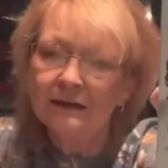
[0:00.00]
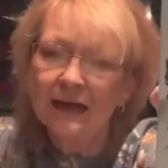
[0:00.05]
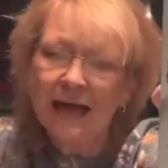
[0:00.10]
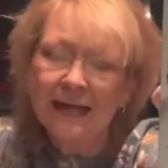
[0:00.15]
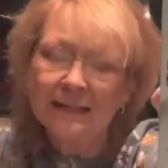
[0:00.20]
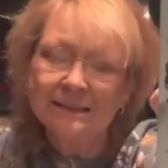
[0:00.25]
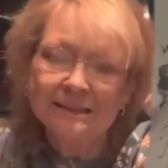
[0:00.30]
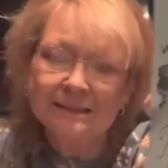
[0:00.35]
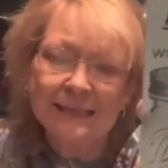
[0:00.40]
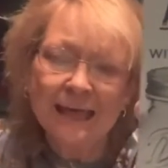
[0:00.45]

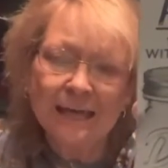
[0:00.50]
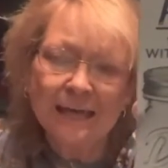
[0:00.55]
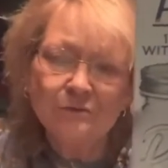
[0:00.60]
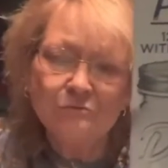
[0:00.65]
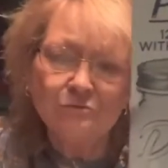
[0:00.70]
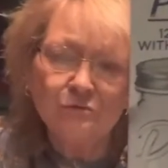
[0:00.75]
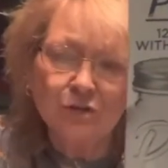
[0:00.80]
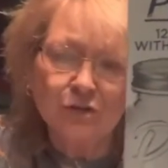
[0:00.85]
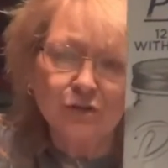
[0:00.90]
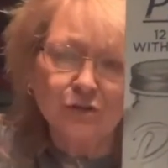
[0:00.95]
They
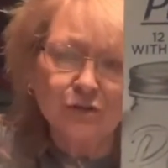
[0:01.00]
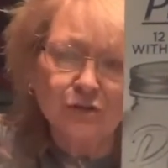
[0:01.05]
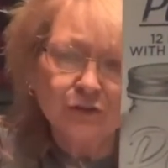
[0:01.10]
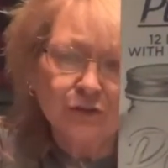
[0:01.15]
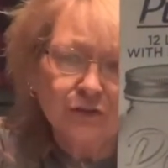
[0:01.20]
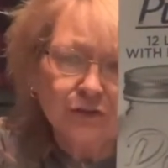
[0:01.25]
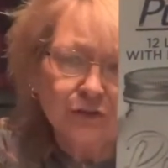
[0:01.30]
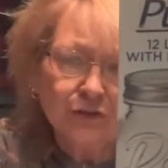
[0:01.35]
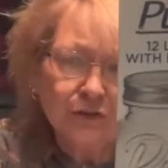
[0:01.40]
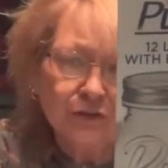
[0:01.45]
were,
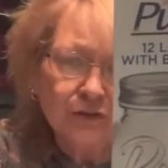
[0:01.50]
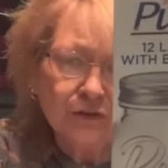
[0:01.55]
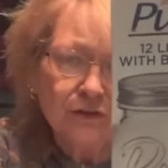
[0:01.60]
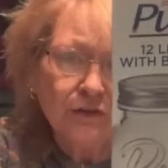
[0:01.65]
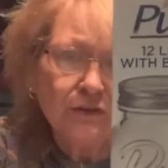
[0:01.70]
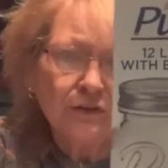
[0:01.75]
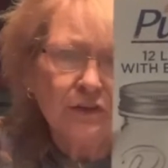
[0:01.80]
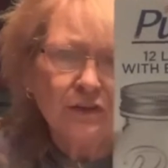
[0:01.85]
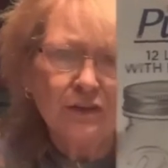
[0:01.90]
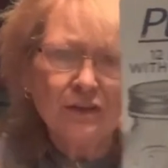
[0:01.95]

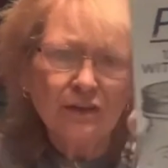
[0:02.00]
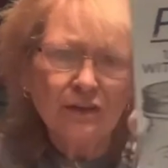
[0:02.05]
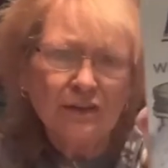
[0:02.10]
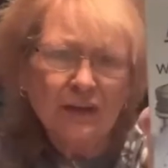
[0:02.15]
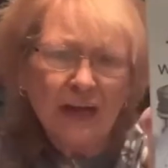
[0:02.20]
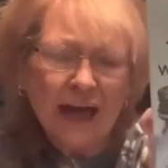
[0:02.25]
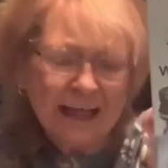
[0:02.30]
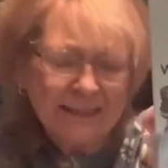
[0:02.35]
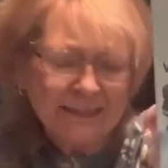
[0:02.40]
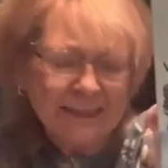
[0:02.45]

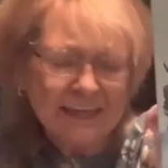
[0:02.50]
I think,